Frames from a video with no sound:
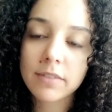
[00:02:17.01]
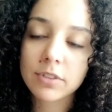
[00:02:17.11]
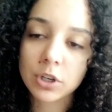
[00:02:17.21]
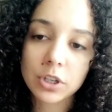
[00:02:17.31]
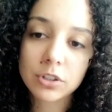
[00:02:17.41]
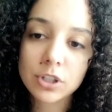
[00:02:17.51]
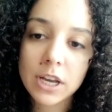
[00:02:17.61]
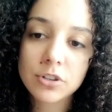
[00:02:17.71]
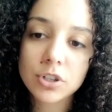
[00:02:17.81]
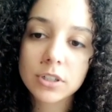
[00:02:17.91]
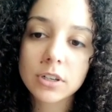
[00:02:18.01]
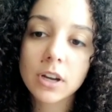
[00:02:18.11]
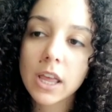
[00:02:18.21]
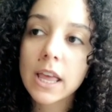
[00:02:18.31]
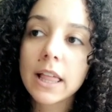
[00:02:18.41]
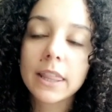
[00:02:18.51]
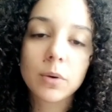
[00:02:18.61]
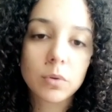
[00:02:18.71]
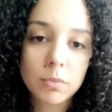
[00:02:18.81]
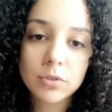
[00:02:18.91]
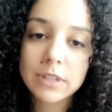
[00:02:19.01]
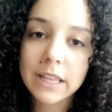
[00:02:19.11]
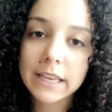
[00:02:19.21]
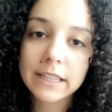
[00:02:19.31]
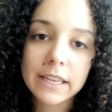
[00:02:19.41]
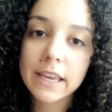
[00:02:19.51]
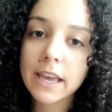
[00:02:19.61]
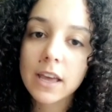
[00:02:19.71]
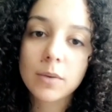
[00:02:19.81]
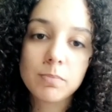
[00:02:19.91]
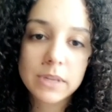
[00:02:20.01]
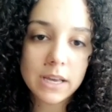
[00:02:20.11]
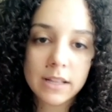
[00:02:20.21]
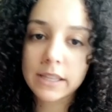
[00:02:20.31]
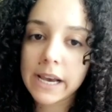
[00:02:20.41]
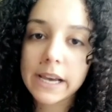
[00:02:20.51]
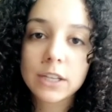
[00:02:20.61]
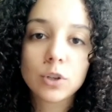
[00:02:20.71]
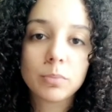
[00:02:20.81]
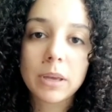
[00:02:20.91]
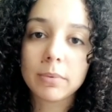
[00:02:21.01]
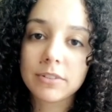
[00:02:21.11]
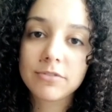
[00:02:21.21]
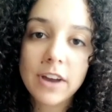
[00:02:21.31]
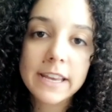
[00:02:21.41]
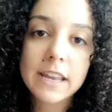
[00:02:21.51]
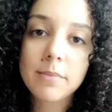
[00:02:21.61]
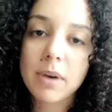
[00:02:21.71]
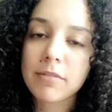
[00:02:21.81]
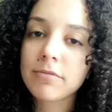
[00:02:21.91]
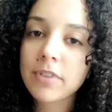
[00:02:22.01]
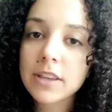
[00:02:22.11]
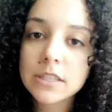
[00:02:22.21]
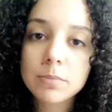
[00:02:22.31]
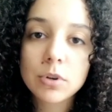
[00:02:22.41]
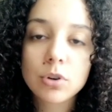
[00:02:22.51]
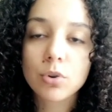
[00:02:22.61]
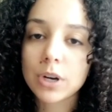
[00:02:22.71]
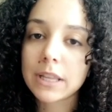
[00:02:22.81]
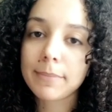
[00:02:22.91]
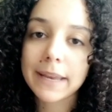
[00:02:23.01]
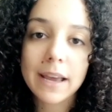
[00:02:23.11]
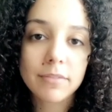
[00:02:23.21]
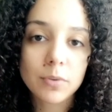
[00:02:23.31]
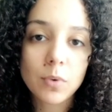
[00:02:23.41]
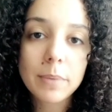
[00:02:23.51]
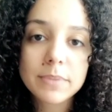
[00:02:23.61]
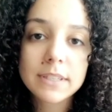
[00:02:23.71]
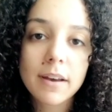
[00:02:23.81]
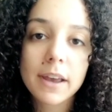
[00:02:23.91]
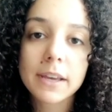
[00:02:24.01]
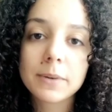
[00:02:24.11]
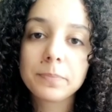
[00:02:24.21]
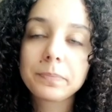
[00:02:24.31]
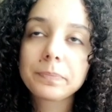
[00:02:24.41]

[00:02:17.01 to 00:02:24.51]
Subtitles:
If they're a good contractor, they will most likely be online. You'll be able to find them on Facebook, or they might have a website,